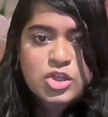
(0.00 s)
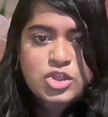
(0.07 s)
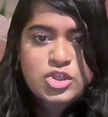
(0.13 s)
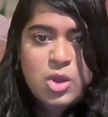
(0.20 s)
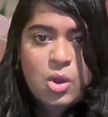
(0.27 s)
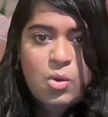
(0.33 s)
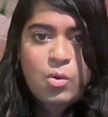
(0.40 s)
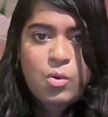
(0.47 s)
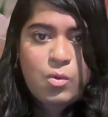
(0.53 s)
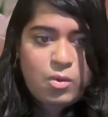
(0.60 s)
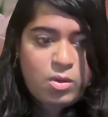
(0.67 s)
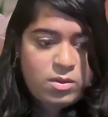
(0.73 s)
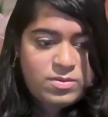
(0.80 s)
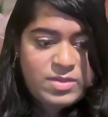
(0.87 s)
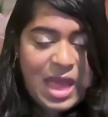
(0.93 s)
So
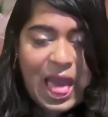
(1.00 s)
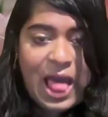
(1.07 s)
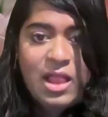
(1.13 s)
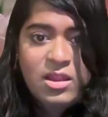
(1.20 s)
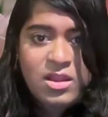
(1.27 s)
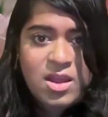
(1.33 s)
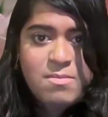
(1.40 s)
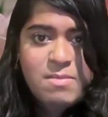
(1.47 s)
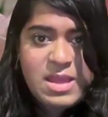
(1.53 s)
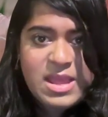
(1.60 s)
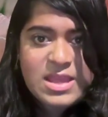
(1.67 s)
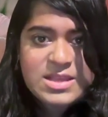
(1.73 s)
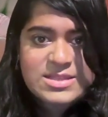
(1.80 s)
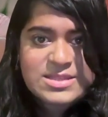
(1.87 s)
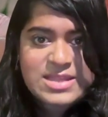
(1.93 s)
the
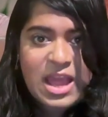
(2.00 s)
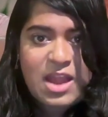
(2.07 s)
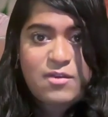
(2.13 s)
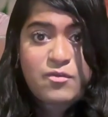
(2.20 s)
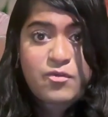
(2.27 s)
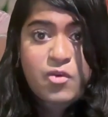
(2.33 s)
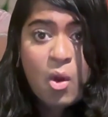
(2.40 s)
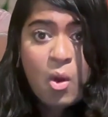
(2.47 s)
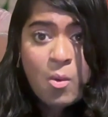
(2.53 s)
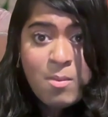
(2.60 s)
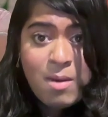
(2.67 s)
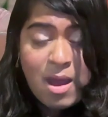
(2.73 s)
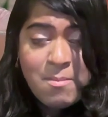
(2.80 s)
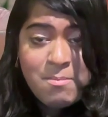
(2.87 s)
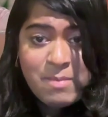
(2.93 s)
alchemy is that
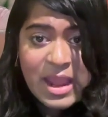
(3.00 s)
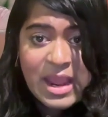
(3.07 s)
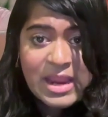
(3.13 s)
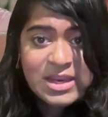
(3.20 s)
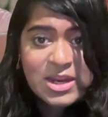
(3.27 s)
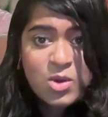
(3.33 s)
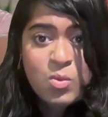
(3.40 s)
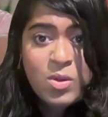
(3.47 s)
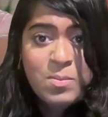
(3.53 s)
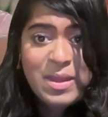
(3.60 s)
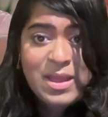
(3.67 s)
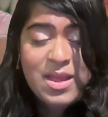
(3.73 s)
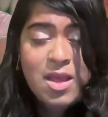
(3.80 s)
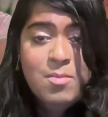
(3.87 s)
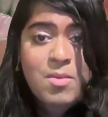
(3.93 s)
from a maiden, we
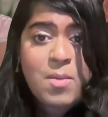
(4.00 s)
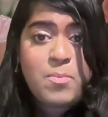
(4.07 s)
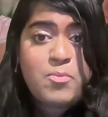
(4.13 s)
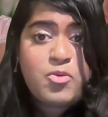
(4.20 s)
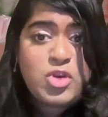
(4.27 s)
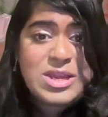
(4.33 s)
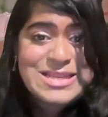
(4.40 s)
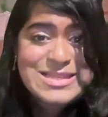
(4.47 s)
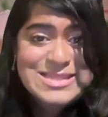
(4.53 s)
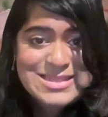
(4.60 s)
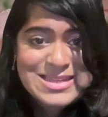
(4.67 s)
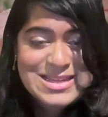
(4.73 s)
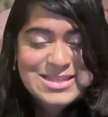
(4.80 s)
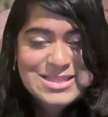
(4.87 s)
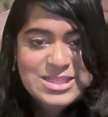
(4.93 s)
become a
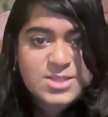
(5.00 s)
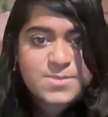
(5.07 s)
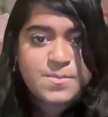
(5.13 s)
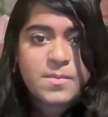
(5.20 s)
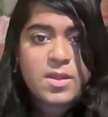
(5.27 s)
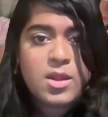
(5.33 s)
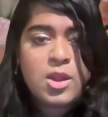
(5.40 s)
priestess.